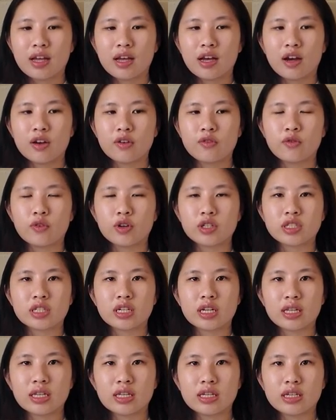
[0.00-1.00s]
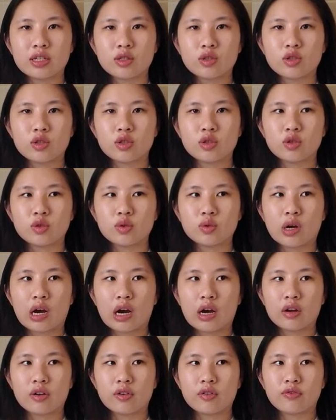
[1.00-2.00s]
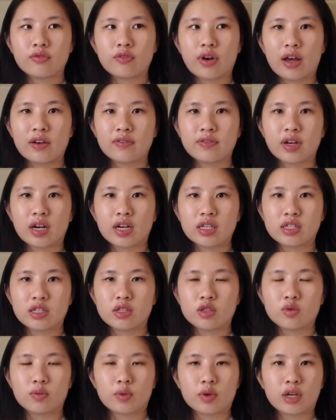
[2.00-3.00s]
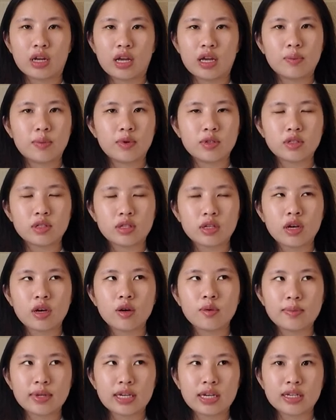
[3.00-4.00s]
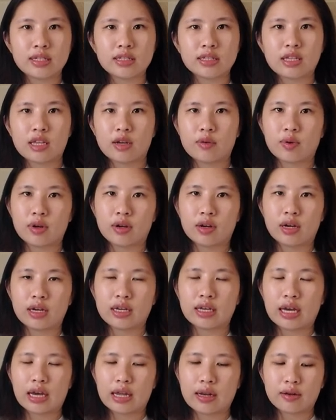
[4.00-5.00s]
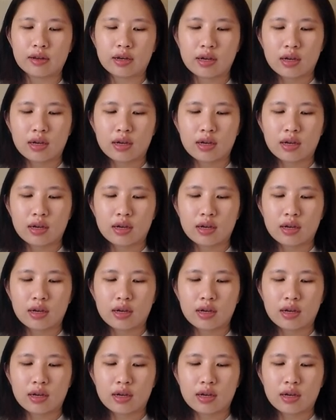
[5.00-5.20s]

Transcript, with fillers: Unfortunately, two out of five cousins weren't able to go because they were, again,